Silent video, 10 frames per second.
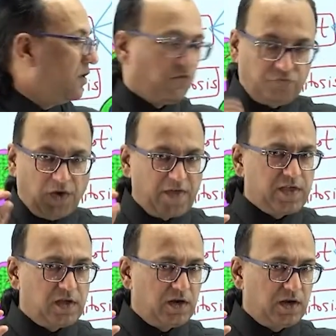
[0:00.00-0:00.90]

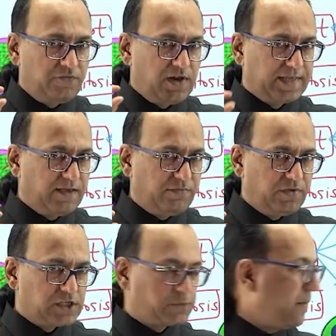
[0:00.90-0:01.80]
father will give
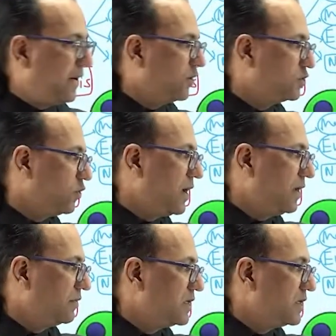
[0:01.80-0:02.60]
spermatozoa,